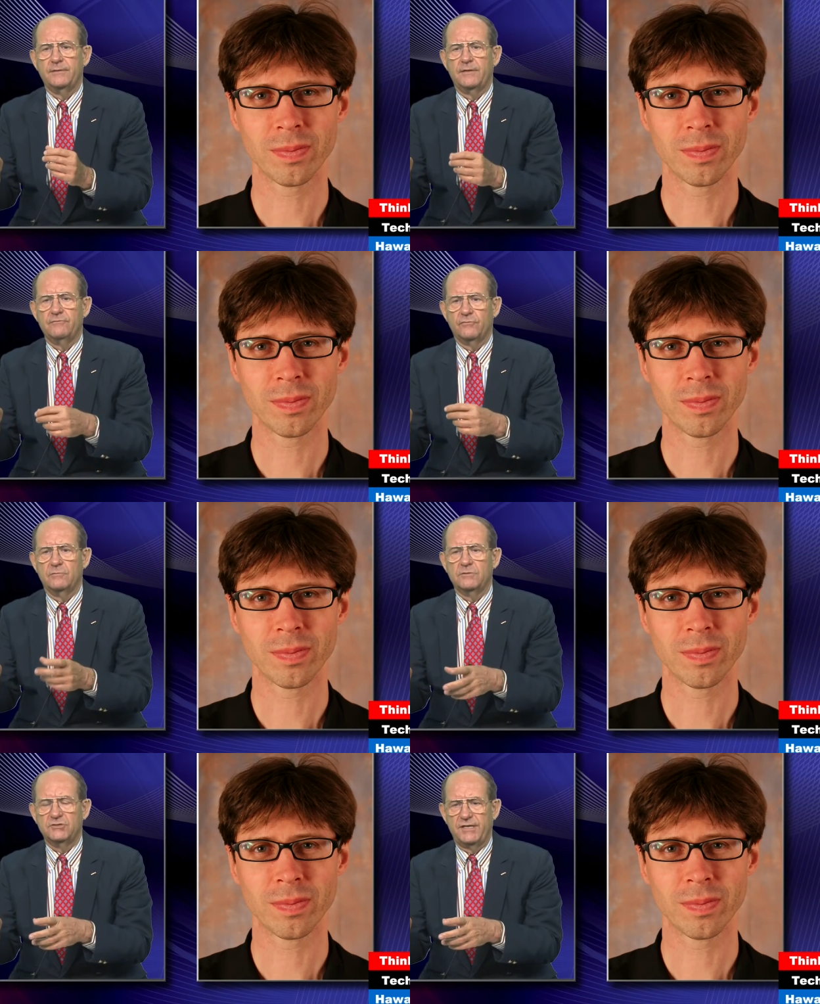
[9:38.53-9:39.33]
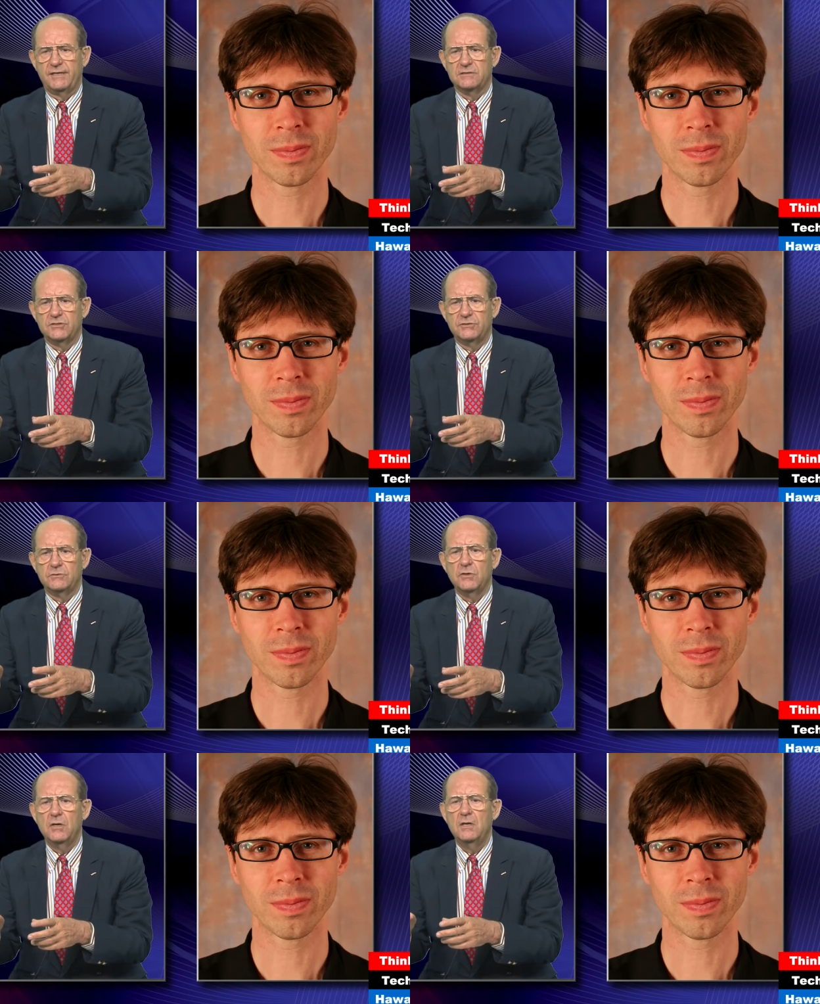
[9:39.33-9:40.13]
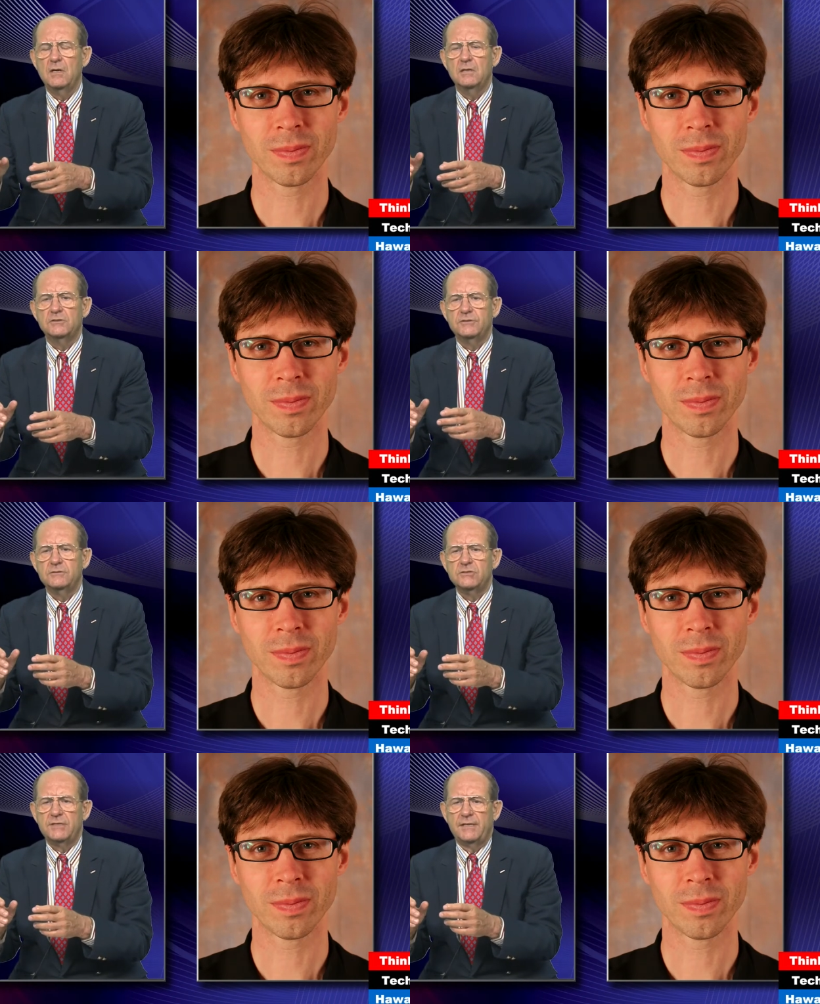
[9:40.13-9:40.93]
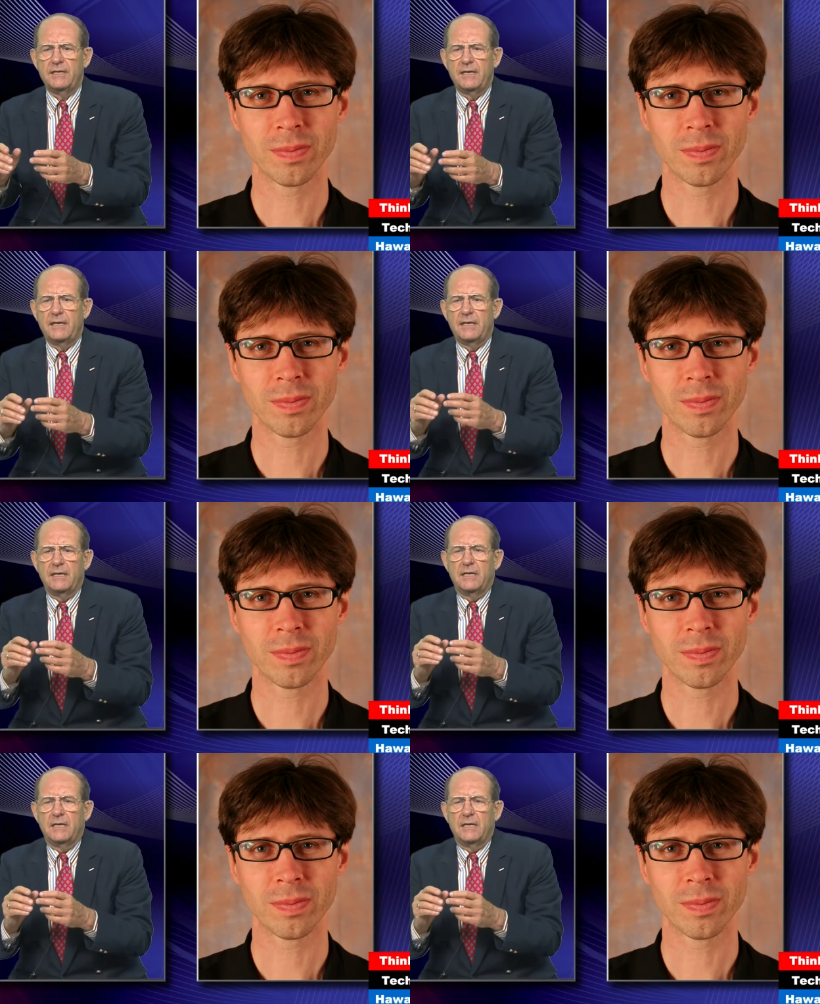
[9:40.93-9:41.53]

Speaker 1: They formed the TSU. Do you see any